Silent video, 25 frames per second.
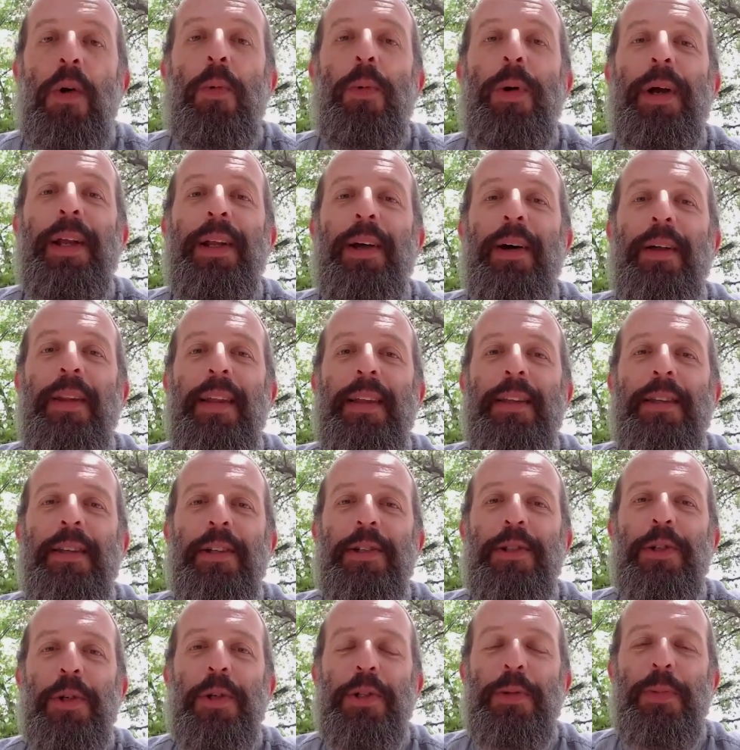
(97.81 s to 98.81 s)
We know that
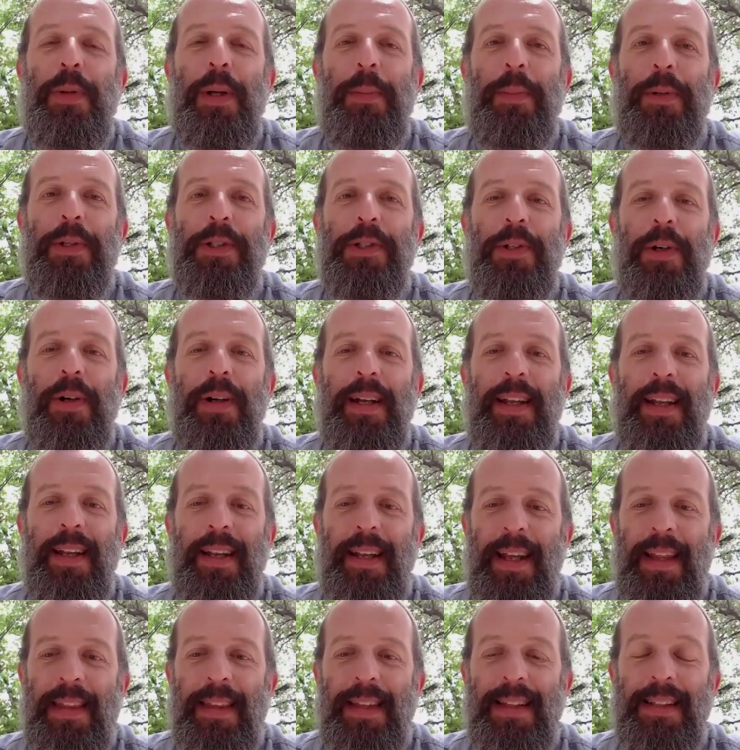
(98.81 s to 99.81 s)
the Jewish people started
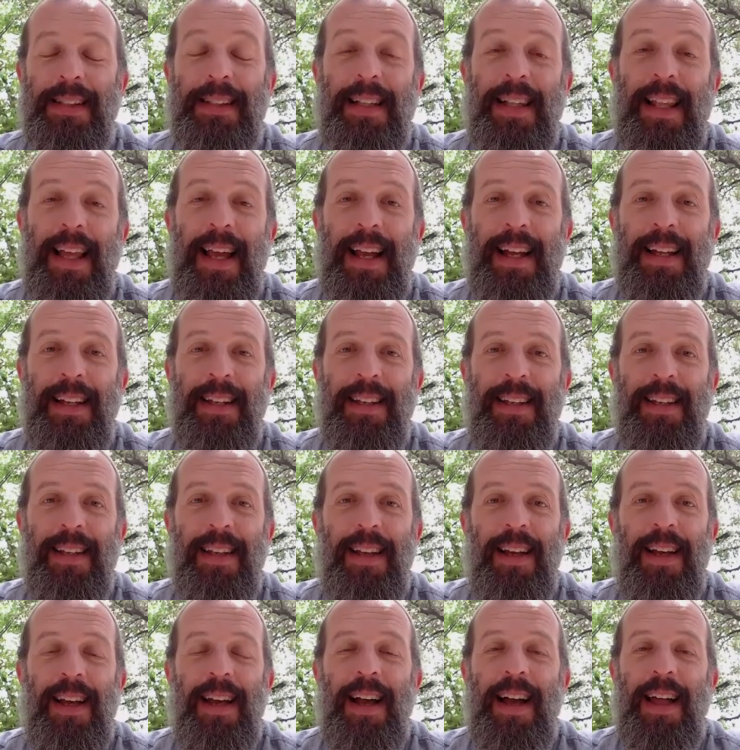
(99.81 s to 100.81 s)
in this land
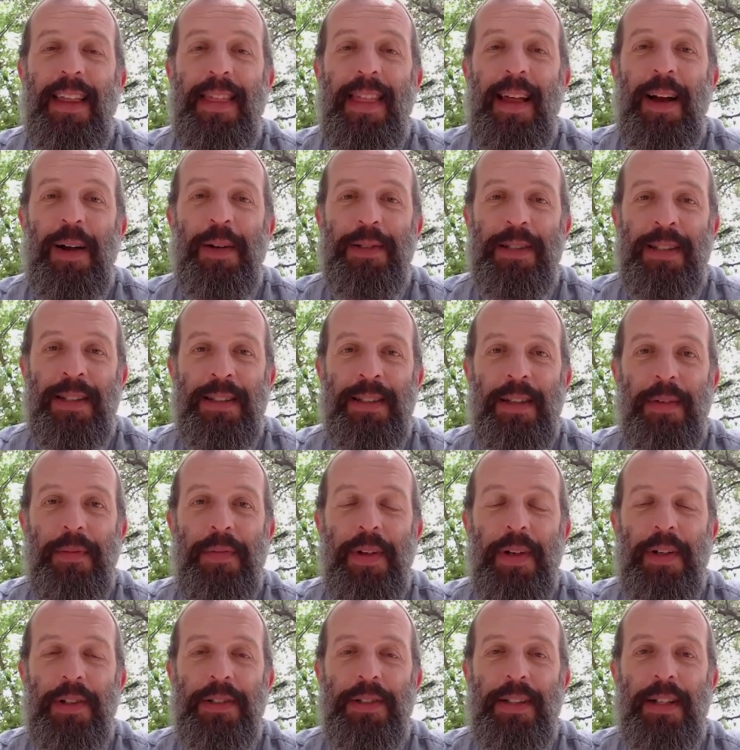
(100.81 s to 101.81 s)
thousands of
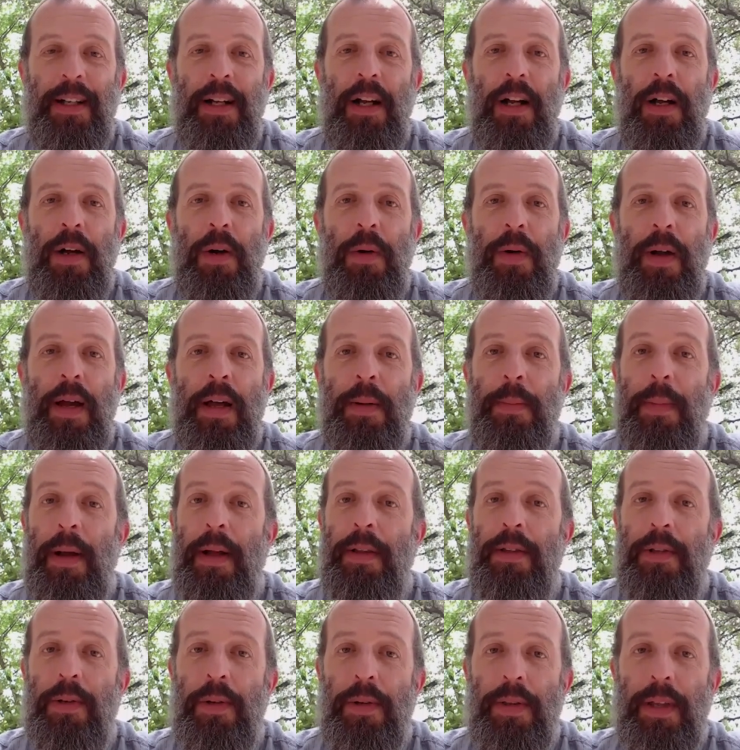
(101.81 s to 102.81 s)
years ago, and
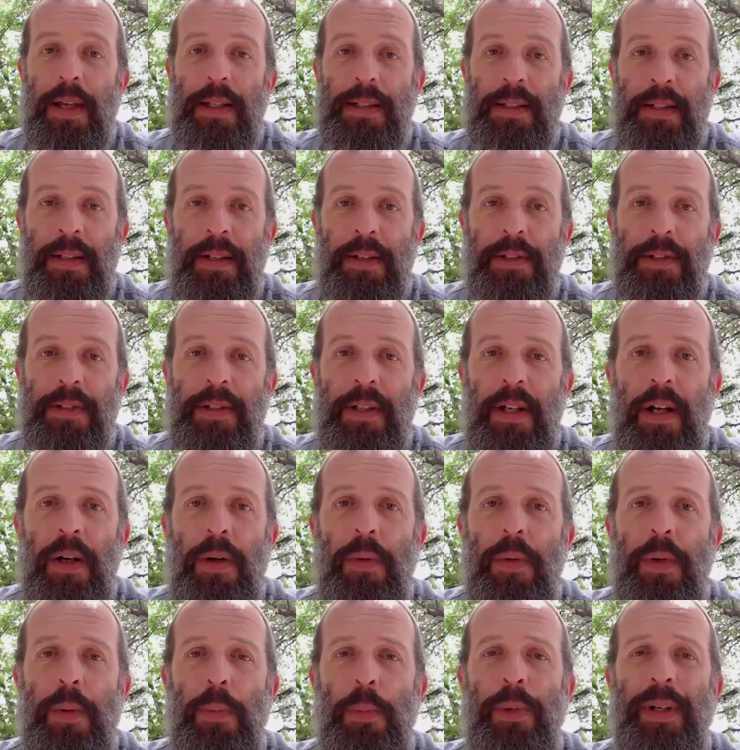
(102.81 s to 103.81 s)
about 2,000 years ago,
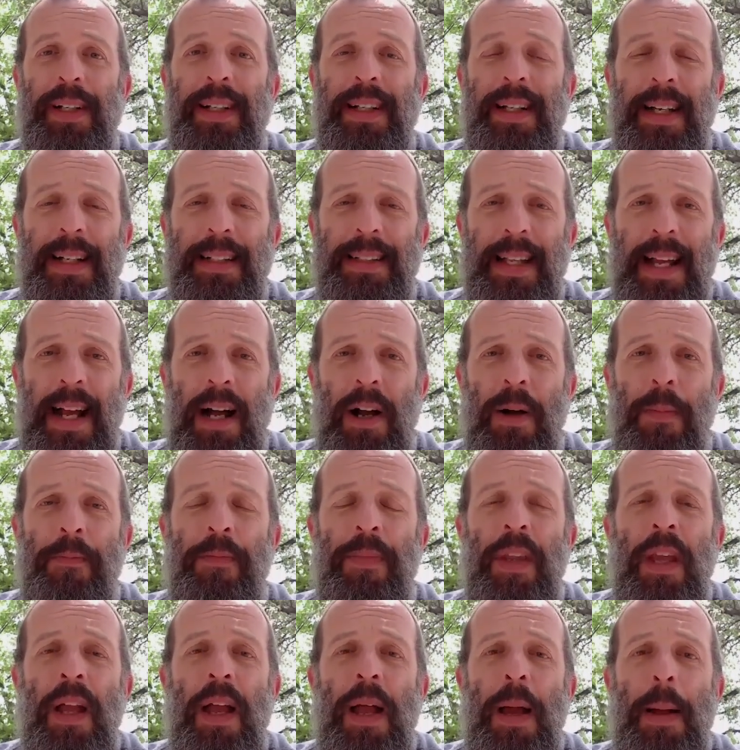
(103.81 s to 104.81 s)
were kicked out
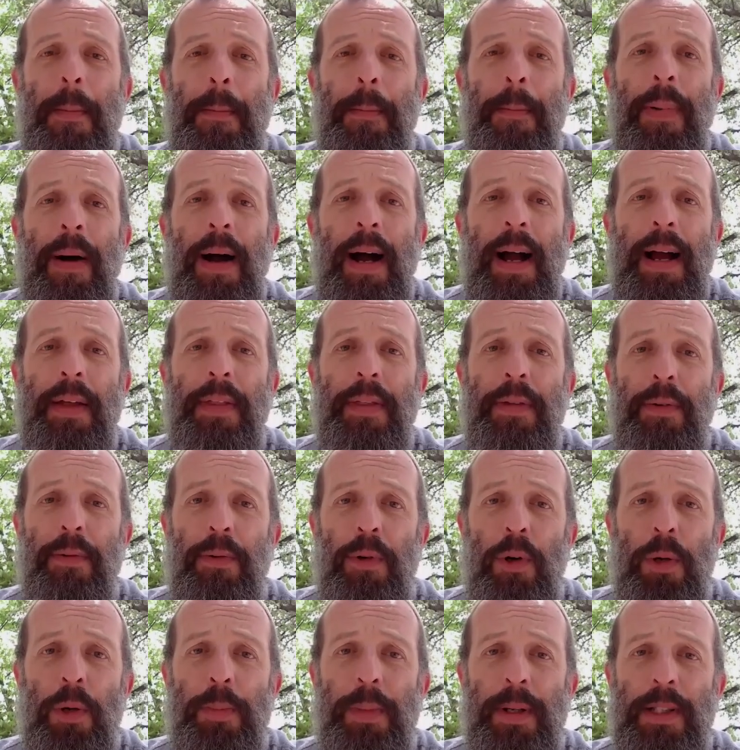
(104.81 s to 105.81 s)
by the
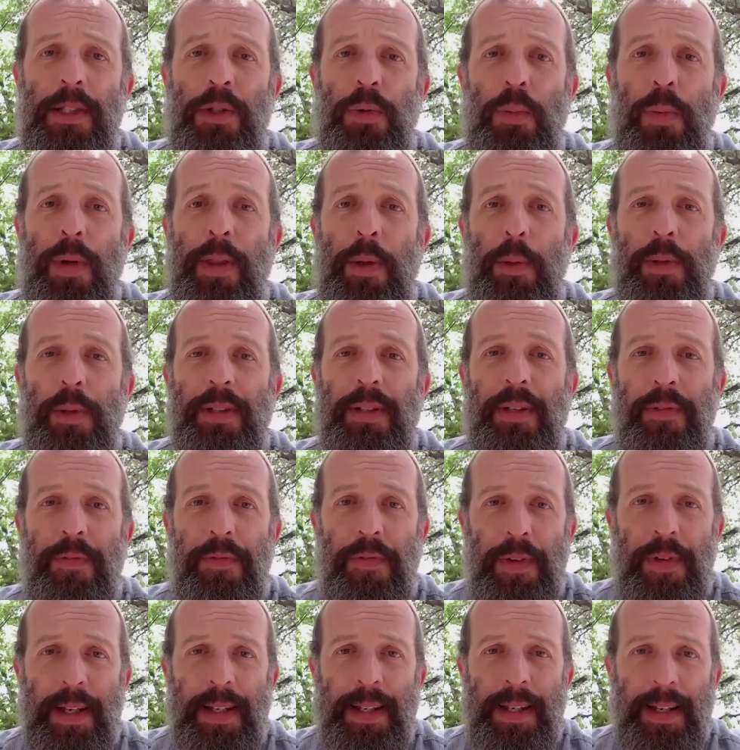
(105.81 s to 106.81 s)
Romans when they were
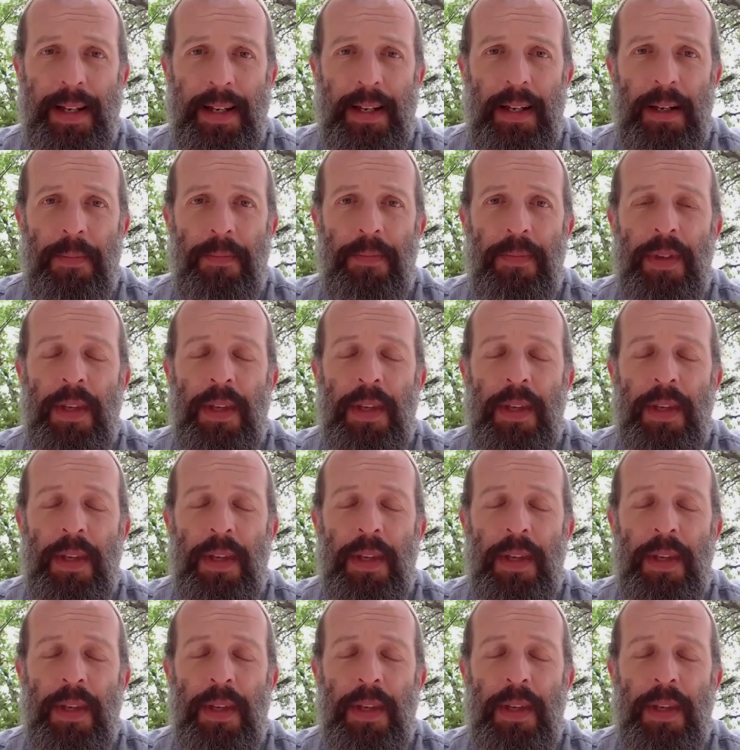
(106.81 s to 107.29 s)
defeated